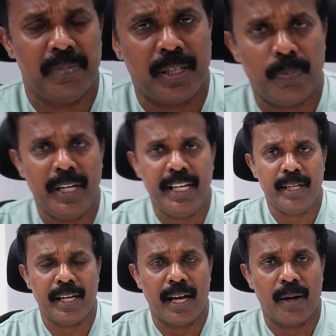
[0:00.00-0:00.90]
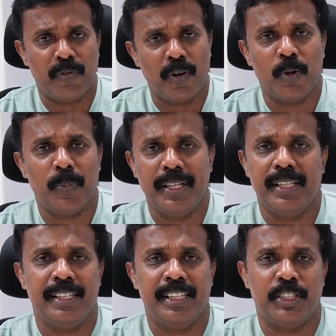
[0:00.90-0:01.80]
The bleeding followed by
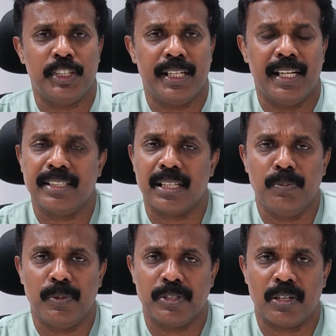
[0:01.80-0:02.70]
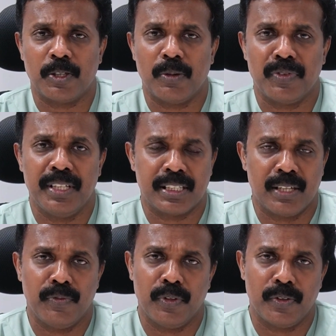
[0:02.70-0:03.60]
the itching and some sort of
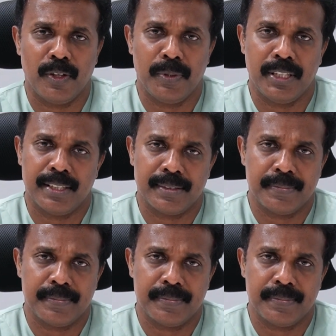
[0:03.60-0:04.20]
discomfort will be there.